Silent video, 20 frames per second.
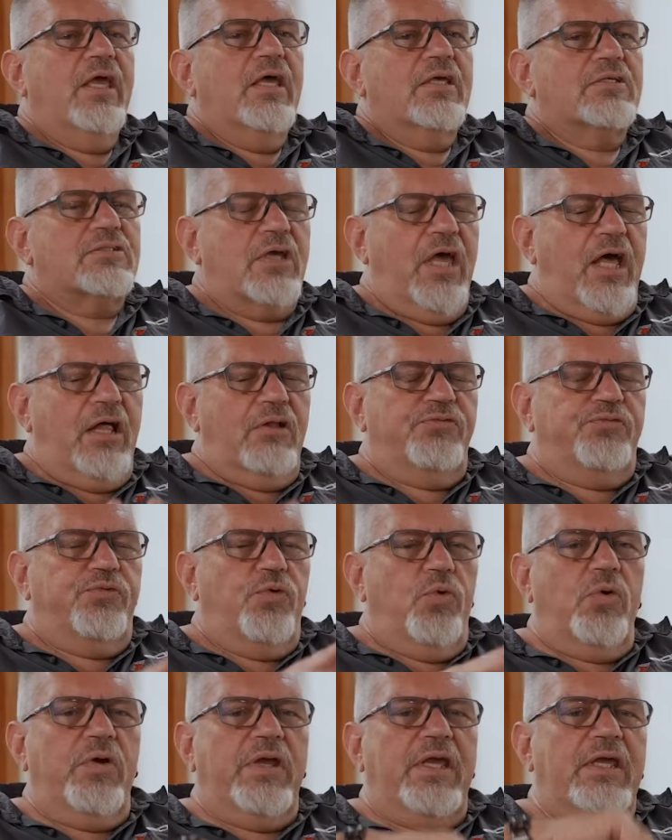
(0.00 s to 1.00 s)
So
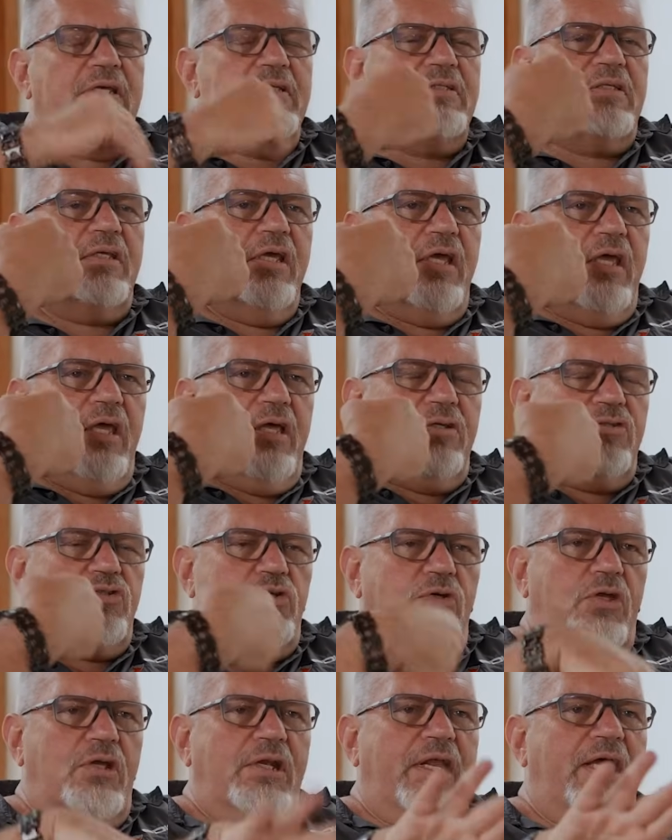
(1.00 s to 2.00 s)
L4 is
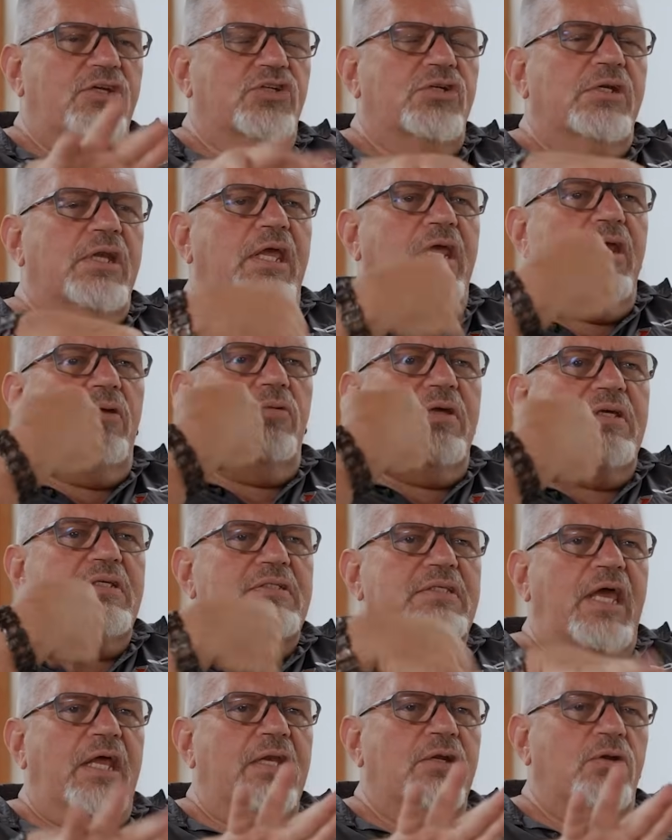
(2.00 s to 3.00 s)
circulation
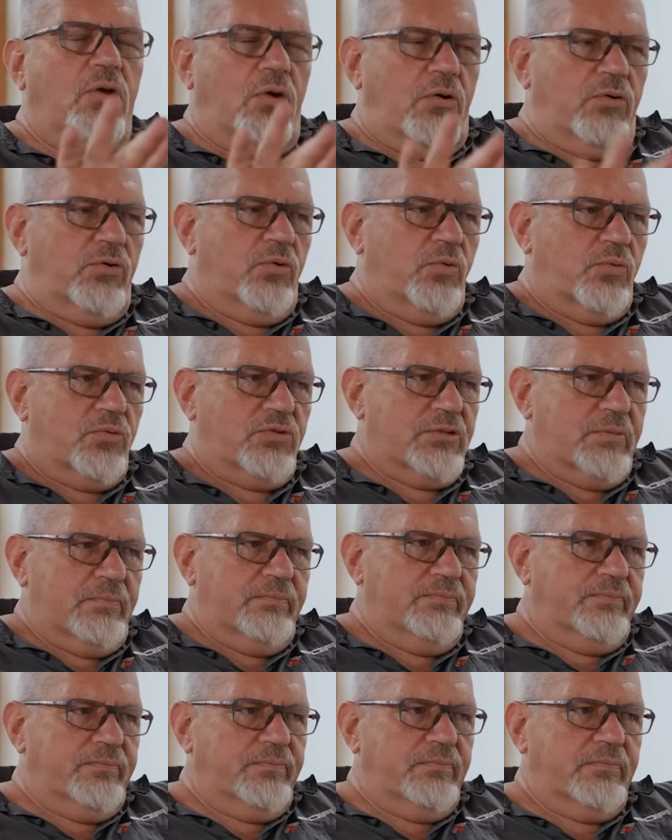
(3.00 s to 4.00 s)
areas and corridors.
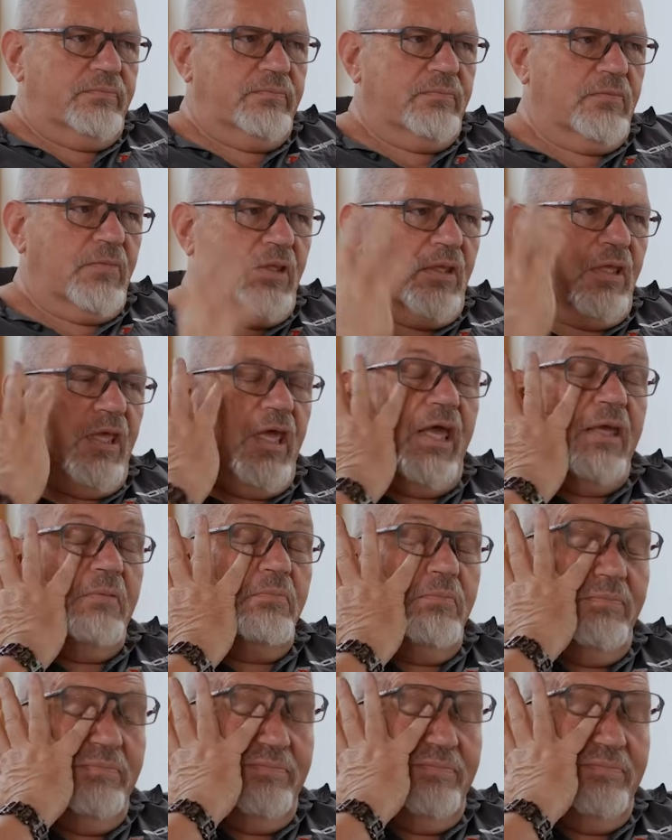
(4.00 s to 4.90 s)
Okay. Okay.